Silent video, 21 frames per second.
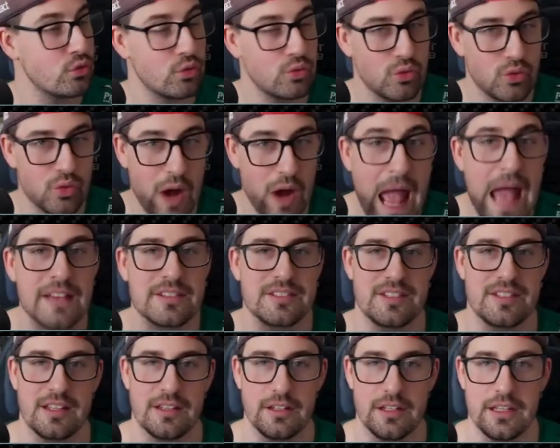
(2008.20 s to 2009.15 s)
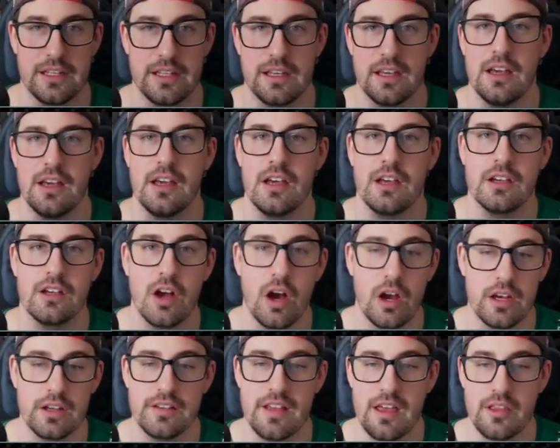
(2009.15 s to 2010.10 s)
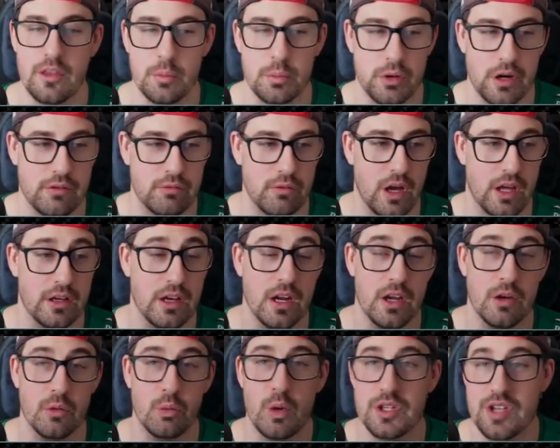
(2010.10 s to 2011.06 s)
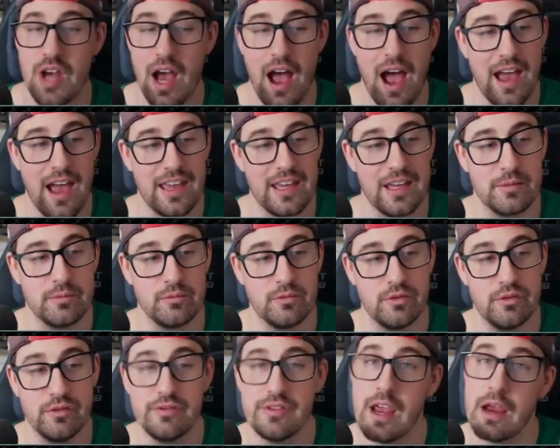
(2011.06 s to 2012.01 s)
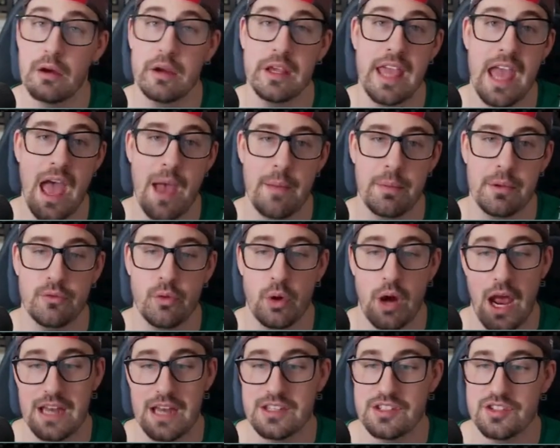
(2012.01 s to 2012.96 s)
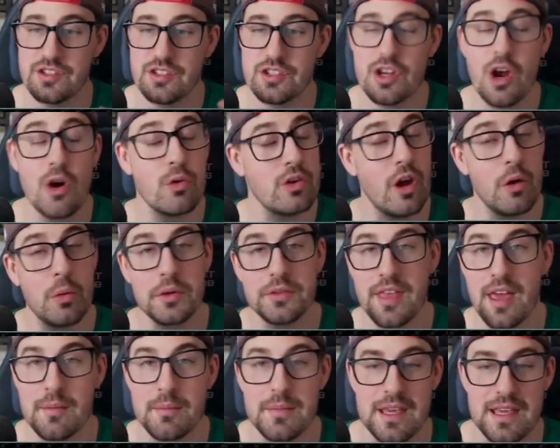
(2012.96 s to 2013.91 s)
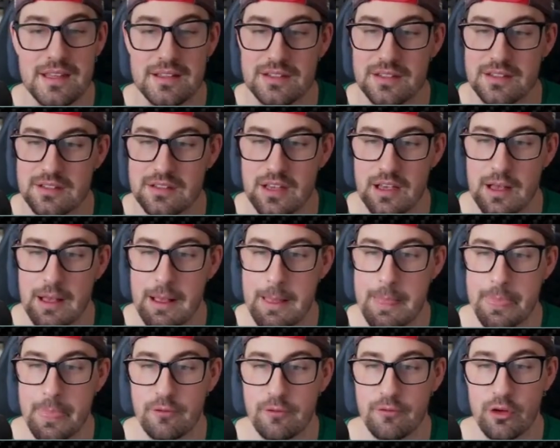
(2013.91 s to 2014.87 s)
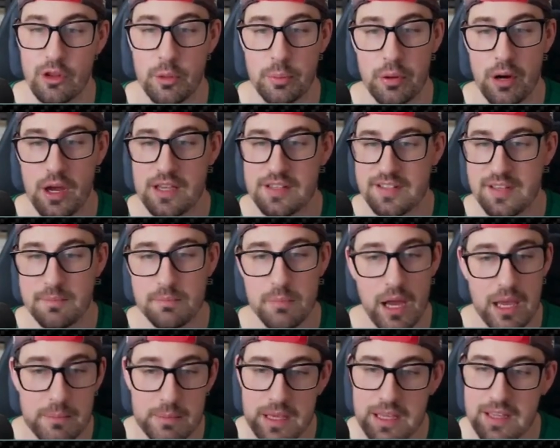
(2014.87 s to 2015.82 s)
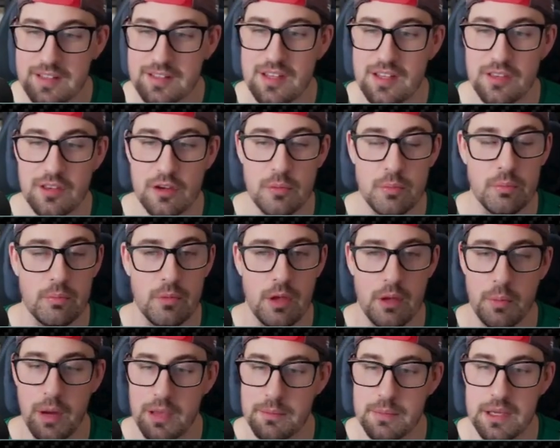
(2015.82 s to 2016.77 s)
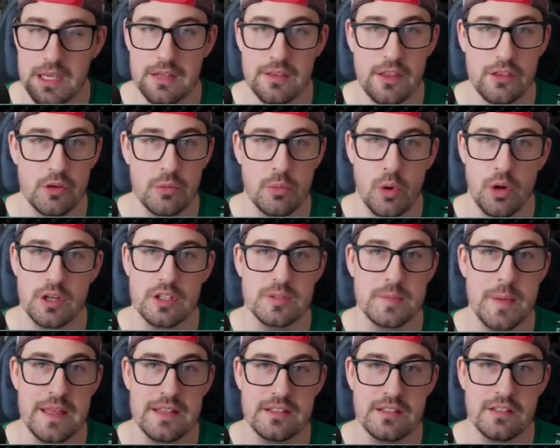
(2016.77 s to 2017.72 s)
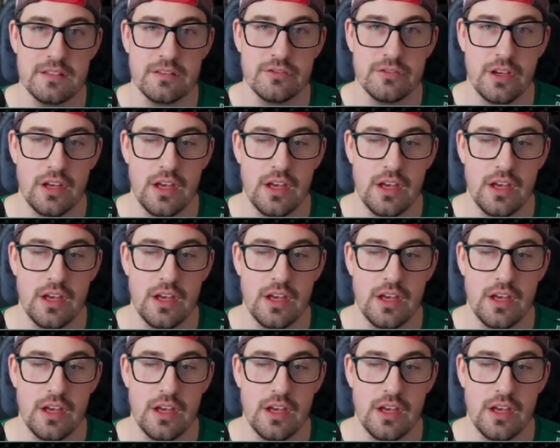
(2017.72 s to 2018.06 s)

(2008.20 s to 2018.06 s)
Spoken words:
drastically cutting down the print run, which I am very happy for. I don't know what that means for the price. It might mean that they're more expensive,